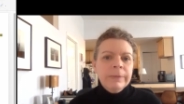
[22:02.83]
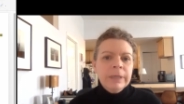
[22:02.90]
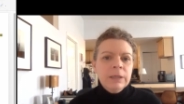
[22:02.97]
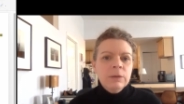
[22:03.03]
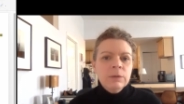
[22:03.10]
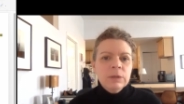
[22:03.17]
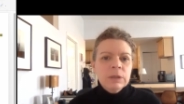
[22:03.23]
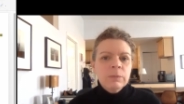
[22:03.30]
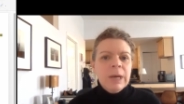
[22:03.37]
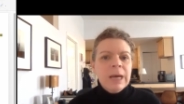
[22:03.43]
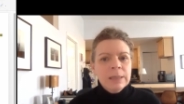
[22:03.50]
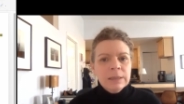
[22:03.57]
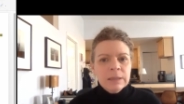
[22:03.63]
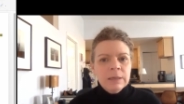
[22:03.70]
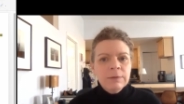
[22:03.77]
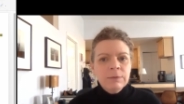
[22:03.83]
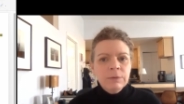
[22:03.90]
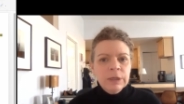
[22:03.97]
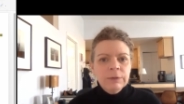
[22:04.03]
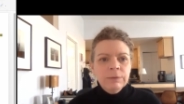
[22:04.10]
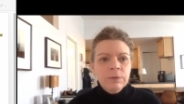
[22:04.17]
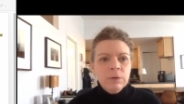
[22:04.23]
that uses positive
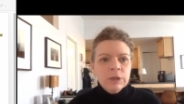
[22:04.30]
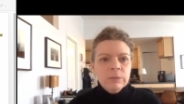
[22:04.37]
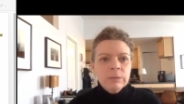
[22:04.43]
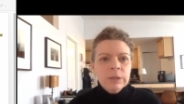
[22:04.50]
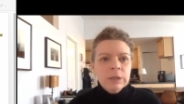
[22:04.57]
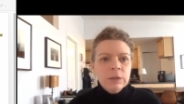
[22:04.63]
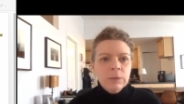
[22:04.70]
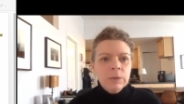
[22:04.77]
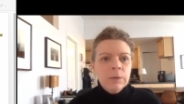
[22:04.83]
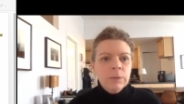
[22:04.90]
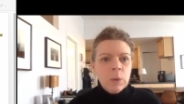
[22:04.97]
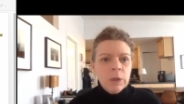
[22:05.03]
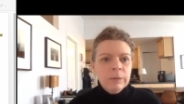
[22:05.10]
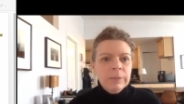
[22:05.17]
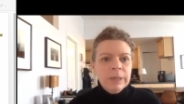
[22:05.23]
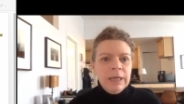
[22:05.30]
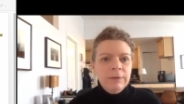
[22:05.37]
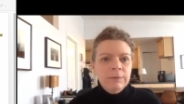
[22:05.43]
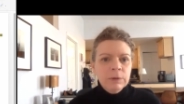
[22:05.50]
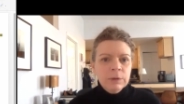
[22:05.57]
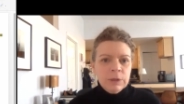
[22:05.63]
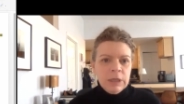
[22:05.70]
reinforcement to reward
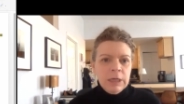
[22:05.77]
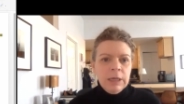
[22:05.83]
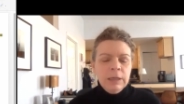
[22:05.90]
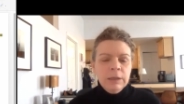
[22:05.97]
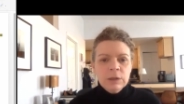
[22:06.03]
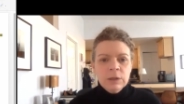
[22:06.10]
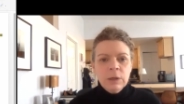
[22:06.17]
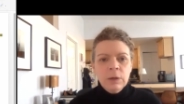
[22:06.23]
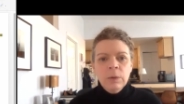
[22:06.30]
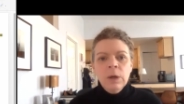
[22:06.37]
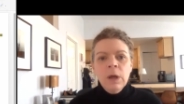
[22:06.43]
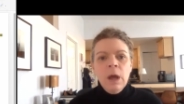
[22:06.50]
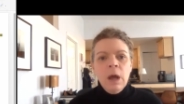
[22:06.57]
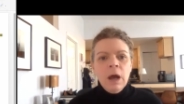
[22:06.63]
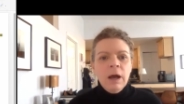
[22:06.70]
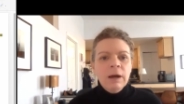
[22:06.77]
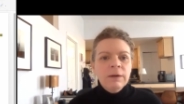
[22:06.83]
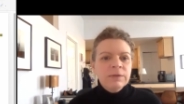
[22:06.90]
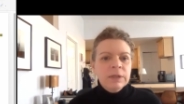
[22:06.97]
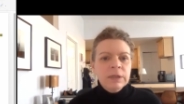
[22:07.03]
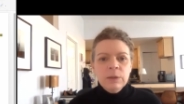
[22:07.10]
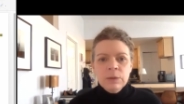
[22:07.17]
behavior change. So
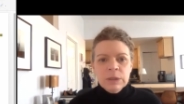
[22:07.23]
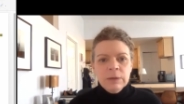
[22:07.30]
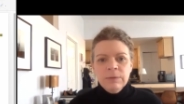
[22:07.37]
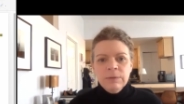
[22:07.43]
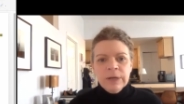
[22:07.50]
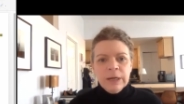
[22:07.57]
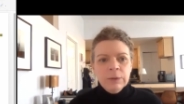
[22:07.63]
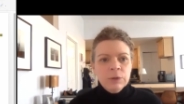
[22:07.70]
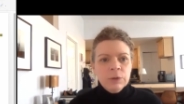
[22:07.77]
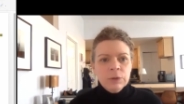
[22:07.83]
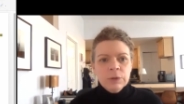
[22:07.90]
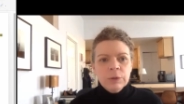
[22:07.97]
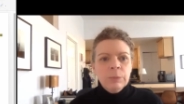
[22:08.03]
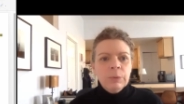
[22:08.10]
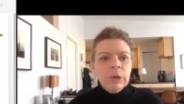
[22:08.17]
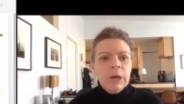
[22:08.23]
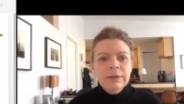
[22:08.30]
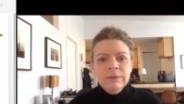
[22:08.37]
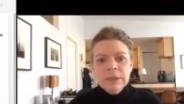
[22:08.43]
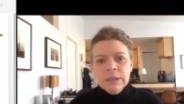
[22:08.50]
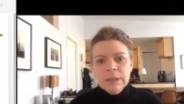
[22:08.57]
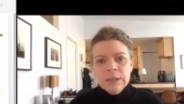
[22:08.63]
often using vouchers or
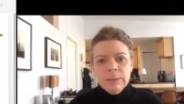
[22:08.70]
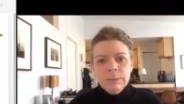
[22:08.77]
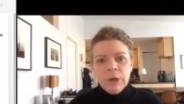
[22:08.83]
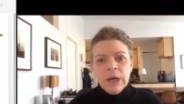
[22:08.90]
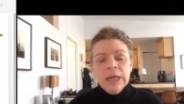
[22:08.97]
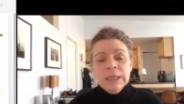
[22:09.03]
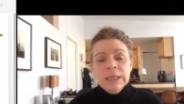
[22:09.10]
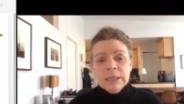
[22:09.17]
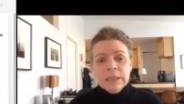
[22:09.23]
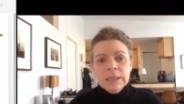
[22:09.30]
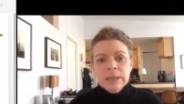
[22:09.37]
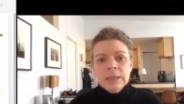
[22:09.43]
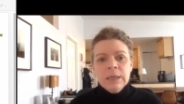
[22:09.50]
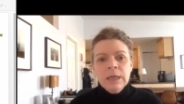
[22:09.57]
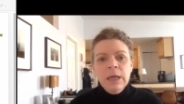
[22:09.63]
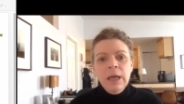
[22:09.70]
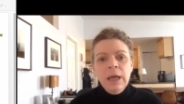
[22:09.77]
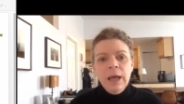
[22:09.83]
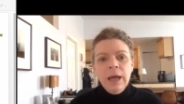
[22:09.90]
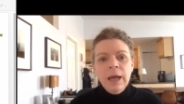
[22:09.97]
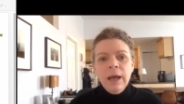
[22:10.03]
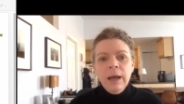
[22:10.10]
private prizes.
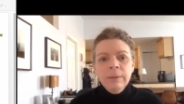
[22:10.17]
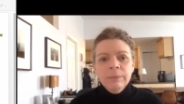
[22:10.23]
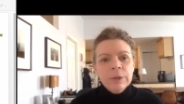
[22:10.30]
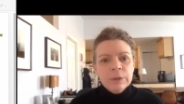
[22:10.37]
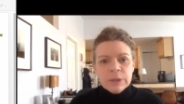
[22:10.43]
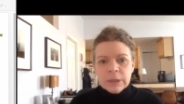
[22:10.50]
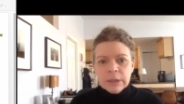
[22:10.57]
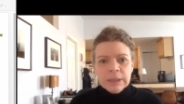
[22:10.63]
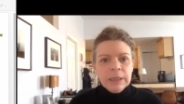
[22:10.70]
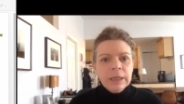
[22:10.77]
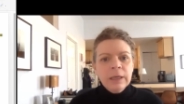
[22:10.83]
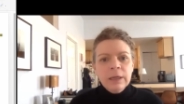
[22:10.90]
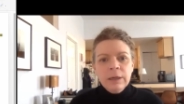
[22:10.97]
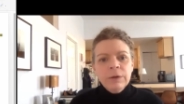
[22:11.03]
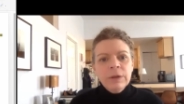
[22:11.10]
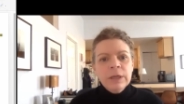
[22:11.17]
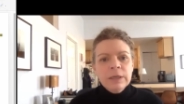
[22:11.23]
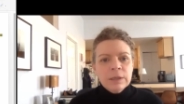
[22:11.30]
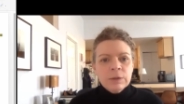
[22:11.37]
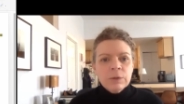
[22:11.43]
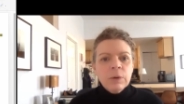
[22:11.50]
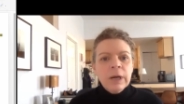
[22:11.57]
There's a link here that
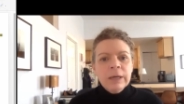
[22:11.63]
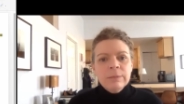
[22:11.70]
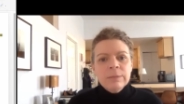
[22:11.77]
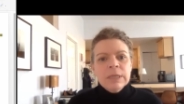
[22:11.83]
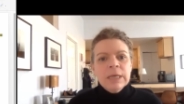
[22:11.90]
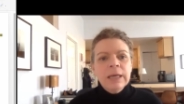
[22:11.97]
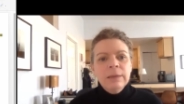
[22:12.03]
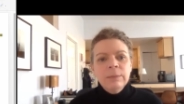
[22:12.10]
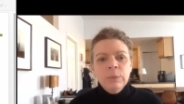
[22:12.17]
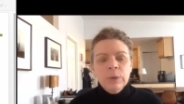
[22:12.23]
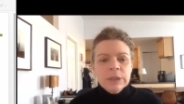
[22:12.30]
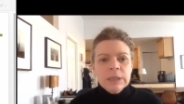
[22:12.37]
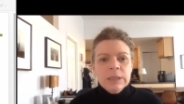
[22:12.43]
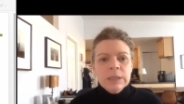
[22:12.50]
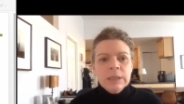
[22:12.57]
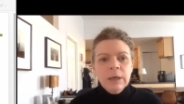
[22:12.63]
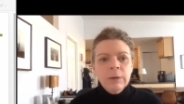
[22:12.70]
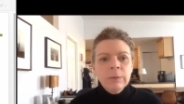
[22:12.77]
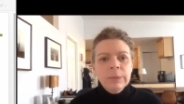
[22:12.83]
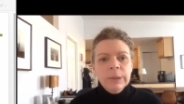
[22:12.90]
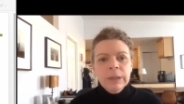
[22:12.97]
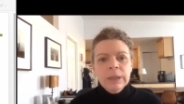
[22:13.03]
describes that in more detail,
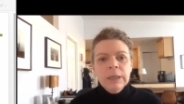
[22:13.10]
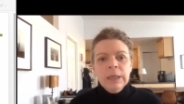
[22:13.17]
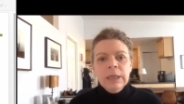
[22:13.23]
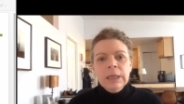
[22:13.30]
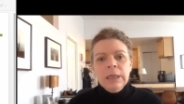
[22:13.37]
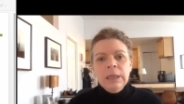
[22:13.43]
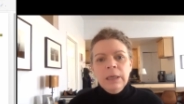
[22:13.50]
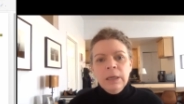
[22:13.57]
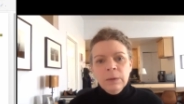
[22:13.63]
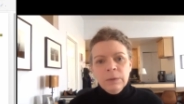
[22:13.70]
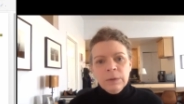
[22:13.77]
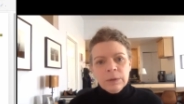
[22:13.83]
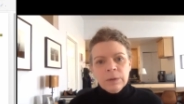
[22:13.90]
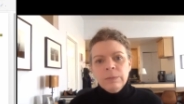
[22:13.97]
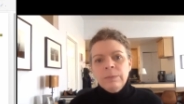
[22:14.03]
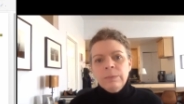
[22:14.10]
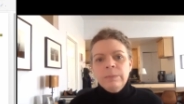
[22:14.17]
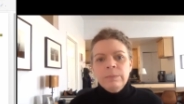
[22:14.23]
but there are